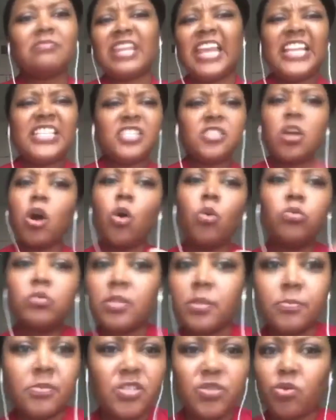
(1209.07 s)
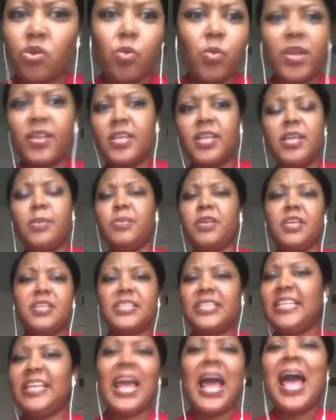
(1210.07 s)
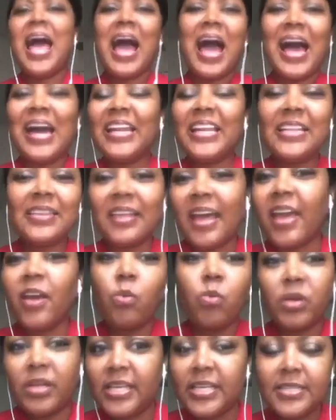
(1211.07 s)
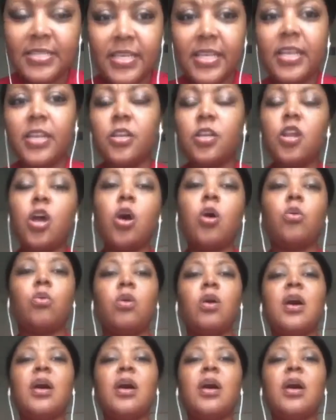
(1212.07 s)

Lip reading: and just hold him, stow away the key because I didn't like what he did. No,